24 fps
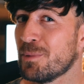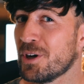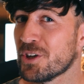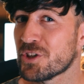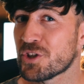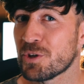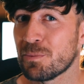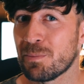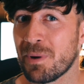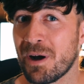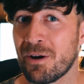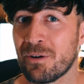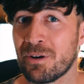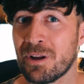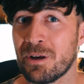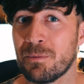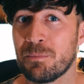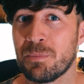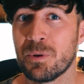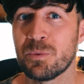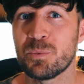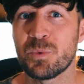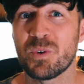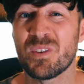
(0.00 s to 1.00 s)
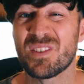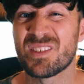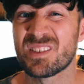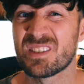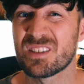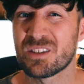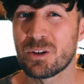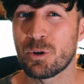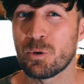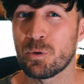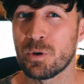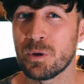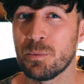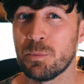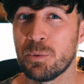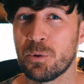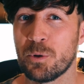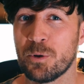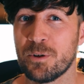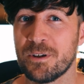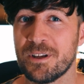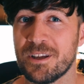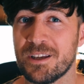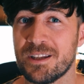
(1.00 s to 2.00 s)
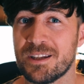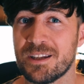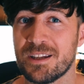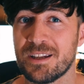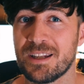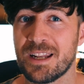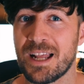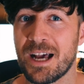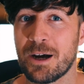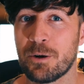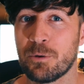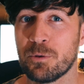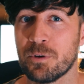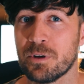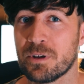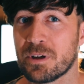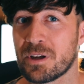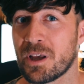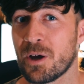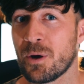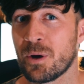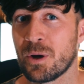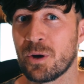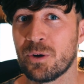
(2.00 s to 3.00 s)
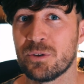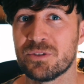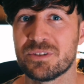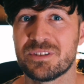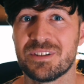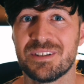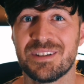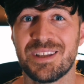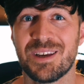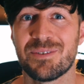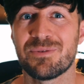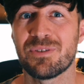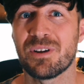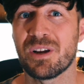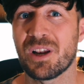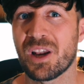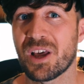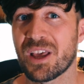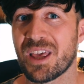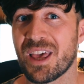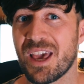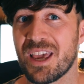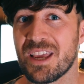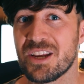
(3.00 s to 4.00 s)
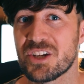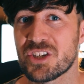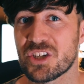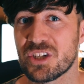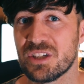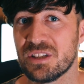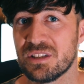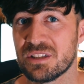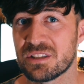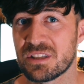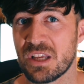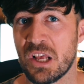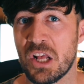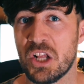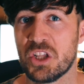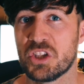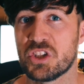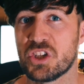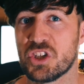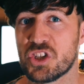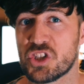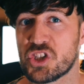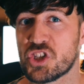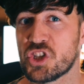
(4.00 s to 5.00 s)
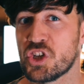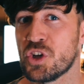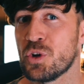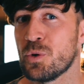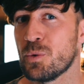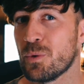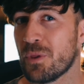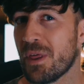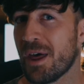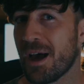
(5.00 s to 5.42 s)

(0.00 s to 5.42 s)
much about it, but we storyboarded and now we're going on to different locations to shoot